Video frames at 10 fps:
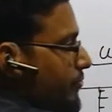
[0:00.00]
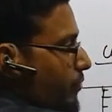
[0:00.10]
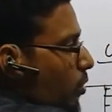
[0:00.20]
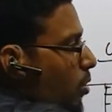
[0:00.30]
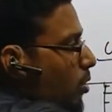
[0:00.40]

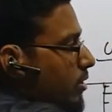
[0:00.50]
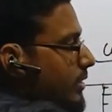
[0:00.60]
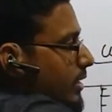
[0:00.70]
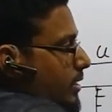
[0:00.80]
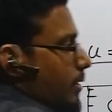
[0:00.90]
of all
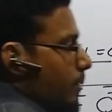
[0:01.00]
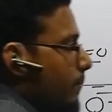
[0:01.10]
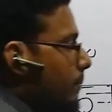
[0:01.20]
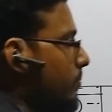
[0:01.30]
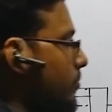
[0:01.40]
the
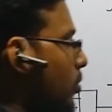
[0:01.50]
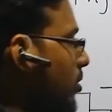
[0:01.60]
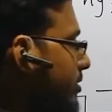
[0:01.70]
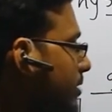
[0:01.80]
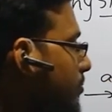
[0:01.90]

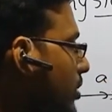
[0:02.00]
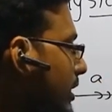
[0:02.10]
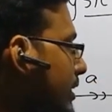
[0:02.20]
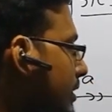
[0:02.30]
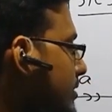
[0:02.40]

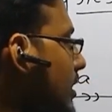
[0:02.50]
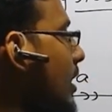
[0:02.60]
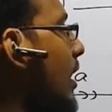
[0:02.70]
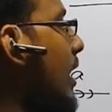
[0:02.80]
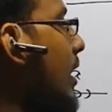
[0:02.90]
bodies
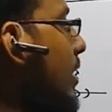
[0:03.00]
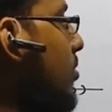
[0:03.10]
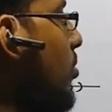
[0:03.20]
are